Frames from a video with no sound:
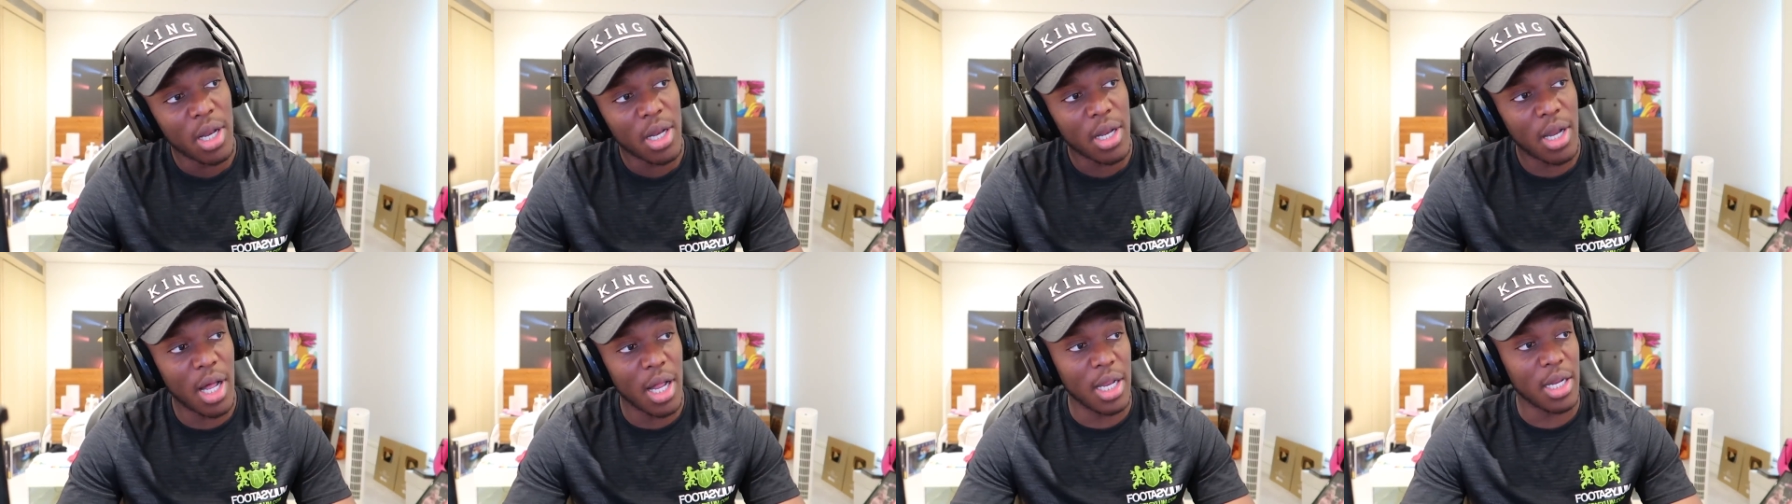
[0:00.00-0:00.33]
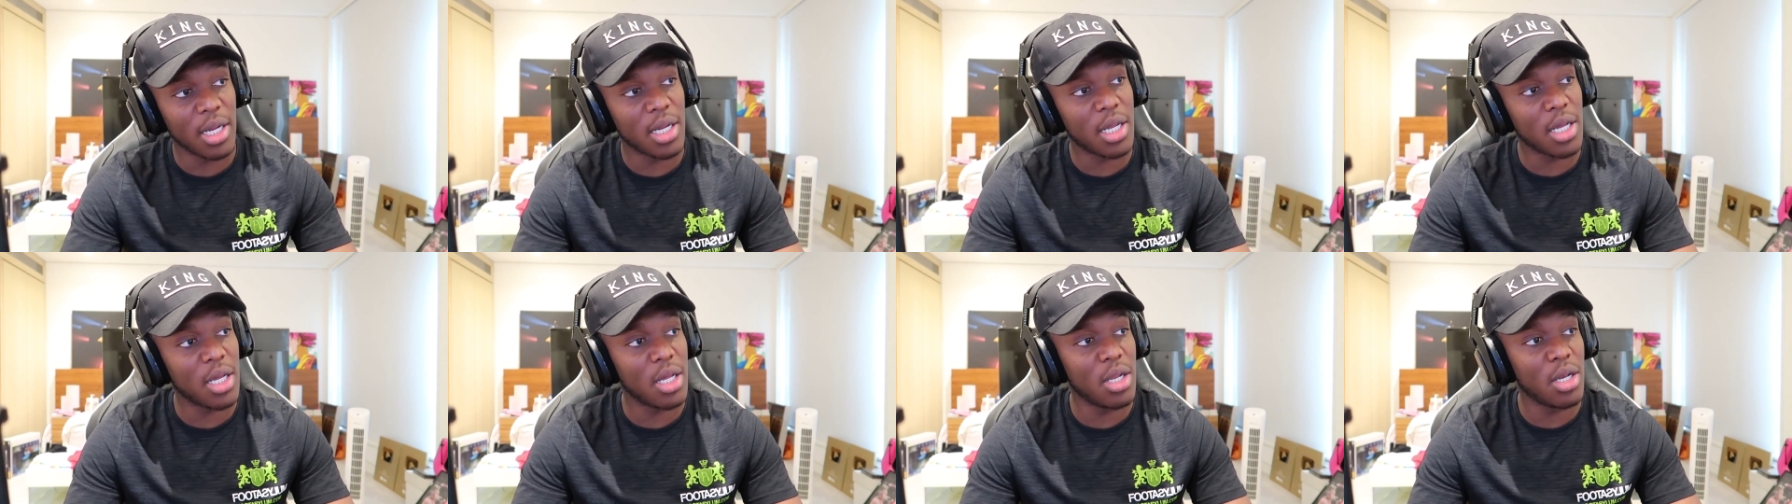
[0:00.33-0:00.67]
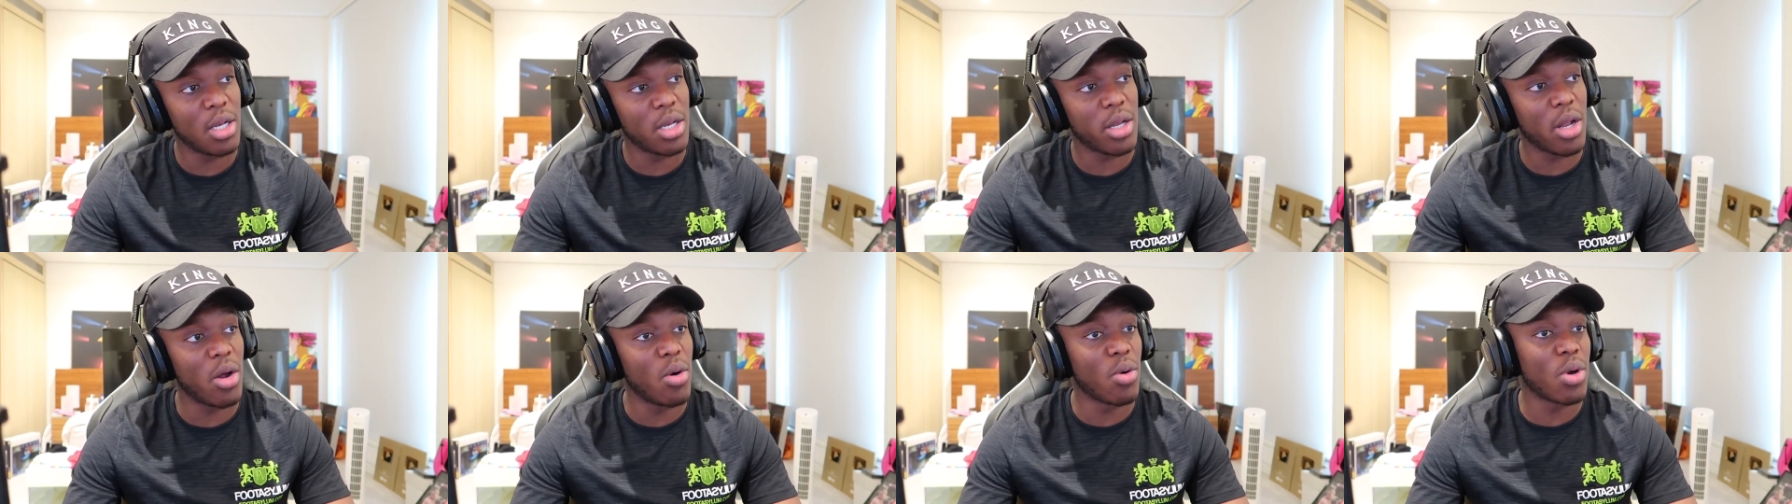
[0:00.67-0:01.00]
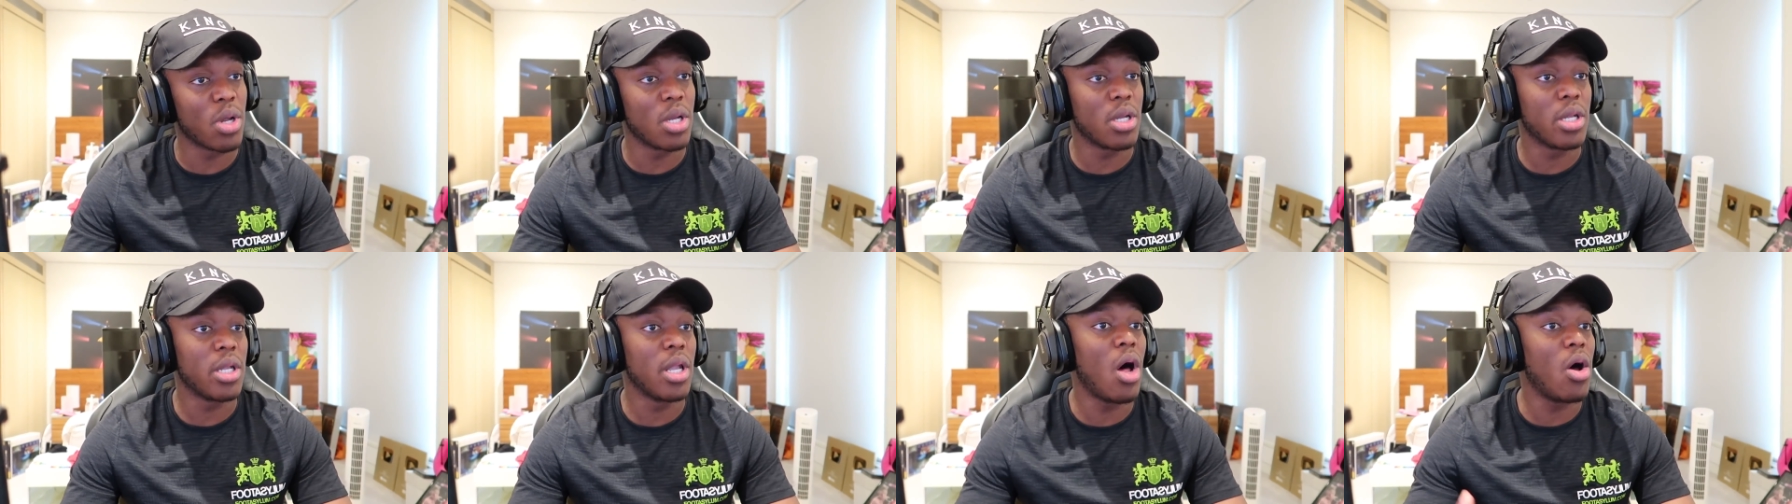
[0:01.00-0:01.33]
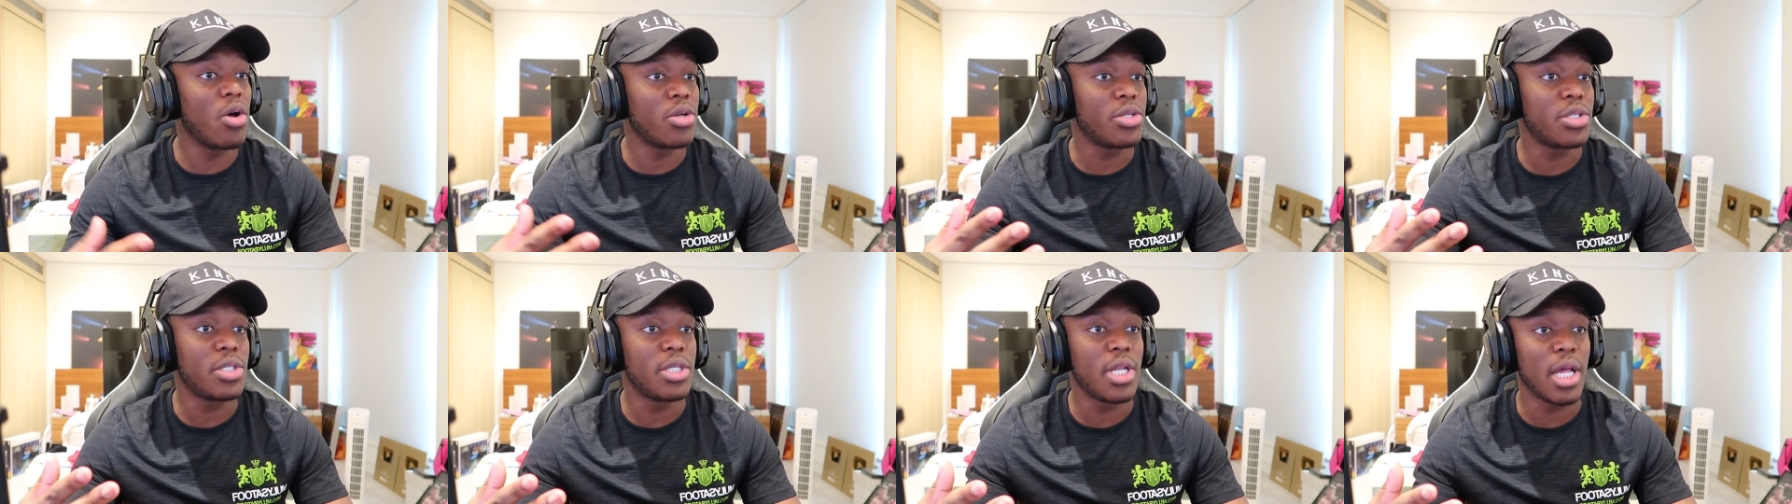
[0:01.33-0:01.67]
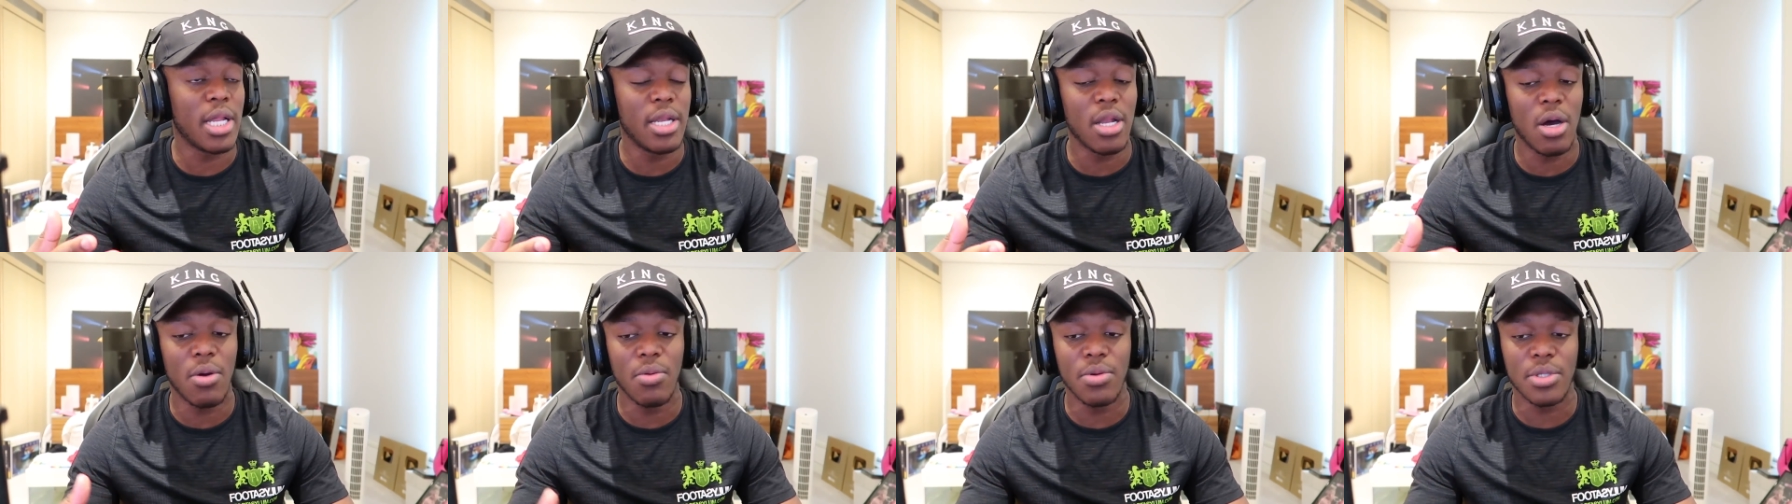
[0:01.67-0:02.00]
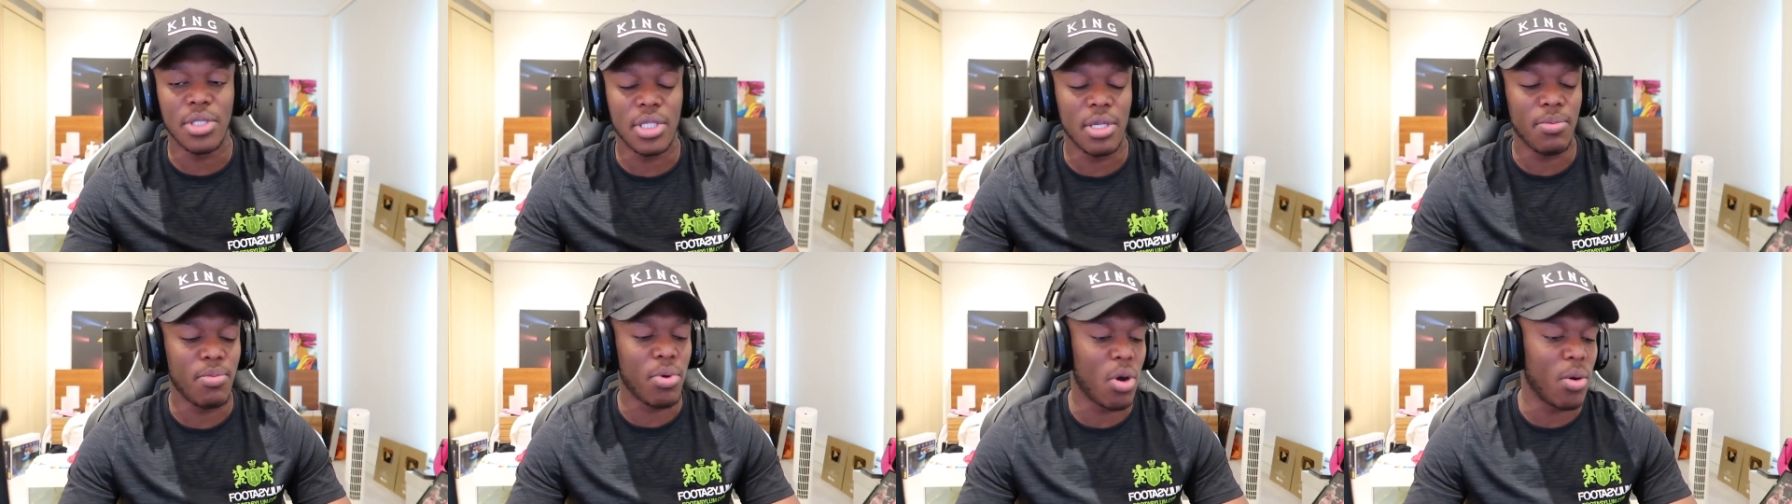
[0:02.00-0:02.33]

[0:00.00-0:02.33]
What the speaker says: Like, Logan lost, and obviously,